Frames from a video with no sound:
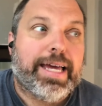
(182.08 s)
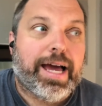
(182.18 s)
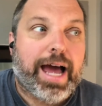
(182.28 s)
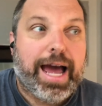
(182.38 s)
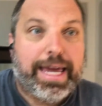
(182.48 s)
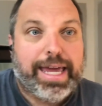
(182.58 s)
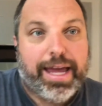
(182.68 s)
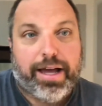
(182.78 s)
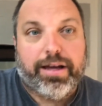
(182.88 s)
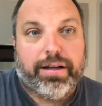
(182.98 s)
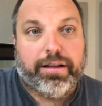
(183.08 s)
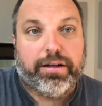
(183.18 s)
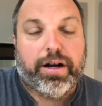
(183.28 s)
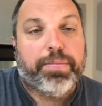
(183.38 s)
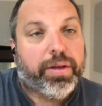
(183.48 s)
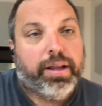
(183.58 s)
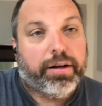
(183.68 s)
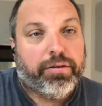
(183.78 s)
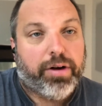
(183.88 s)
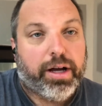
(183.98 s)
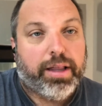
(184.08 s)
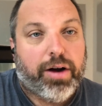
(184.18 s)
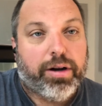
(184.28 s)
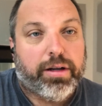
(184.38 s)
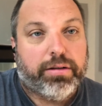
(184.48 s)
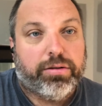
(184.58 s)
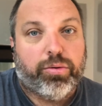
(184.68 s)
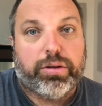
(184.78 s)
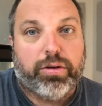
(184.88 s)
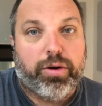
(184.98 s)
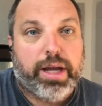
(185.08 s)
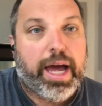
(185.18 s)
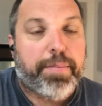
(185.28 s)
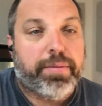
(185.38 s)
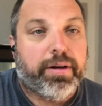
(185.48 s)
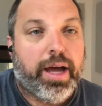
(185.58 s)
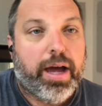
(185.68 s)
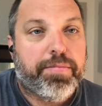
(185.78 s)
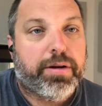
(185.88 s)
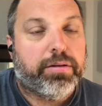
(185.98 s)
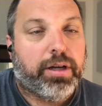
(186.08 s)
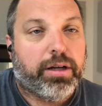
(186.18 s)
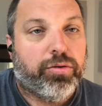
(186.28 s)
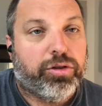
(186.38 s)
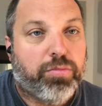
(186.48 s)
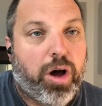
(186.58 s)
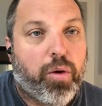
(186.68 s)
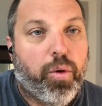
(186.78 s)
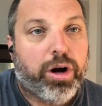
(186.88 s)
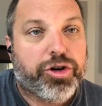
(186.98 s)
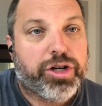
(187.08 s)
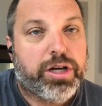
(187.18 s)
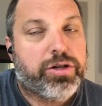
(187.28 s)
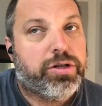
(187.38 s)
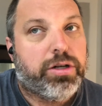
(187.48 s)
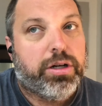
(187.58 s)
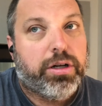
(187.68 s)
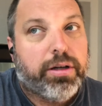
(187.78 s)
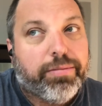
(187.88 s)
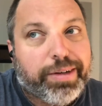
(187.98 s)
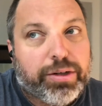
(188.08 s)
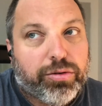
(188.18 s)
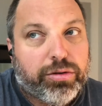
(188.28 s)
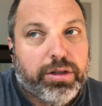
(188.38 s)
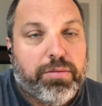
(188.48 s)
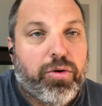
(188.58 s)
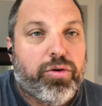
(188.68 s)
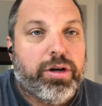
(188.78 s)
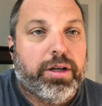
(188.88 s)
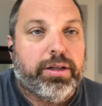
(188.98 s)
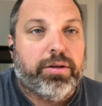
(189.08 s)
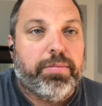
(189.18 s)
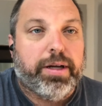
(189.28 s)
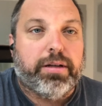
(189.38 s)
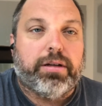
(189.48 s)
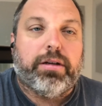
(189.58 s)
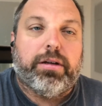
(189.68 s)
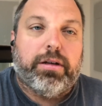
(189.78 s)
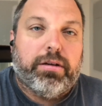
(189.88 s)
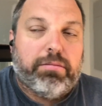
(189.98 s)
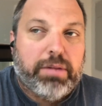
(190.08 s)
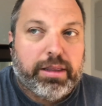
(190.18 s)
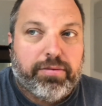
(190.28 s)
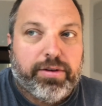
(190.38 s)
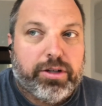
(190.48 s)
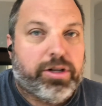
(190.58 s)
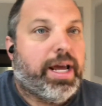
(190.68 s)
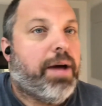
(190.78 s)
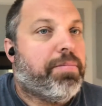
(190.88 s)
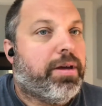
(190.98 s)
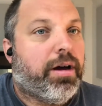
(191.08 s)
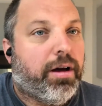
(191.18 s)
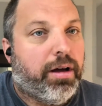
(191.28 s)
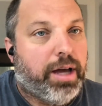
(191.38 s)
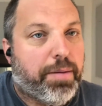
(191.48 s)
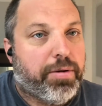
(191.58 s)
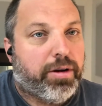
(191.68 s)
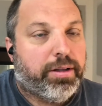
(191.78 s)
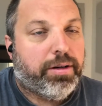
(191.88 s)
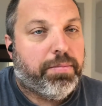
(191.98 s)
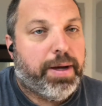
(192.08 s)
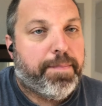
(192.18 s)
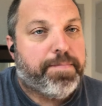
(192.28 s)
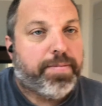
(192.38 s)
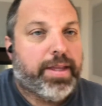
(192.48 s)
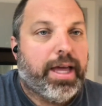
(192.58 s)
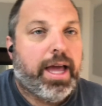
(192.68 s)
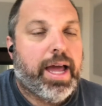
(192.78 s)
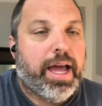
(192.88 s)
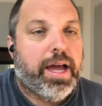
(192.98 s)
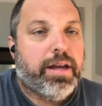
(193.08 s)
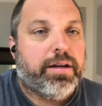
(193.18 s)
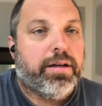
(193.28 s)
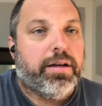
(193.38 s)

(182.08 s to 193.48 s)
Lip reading: I can't clear up the gray cloudiness. What's going to happen is I can do a small water change, reduce the ammonia a little bit, make the fish happier a little bit, and